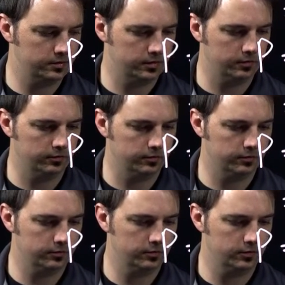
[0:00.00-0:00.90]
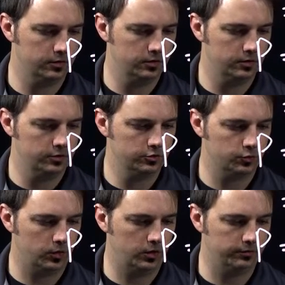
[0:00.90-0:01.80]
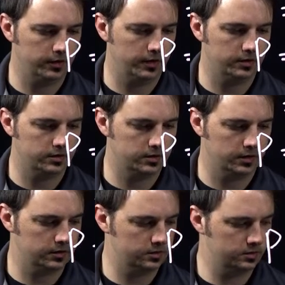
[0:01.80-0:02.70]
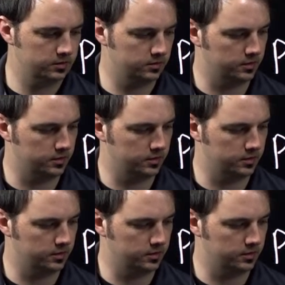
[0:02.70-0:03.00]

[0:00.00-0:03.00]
of 1296.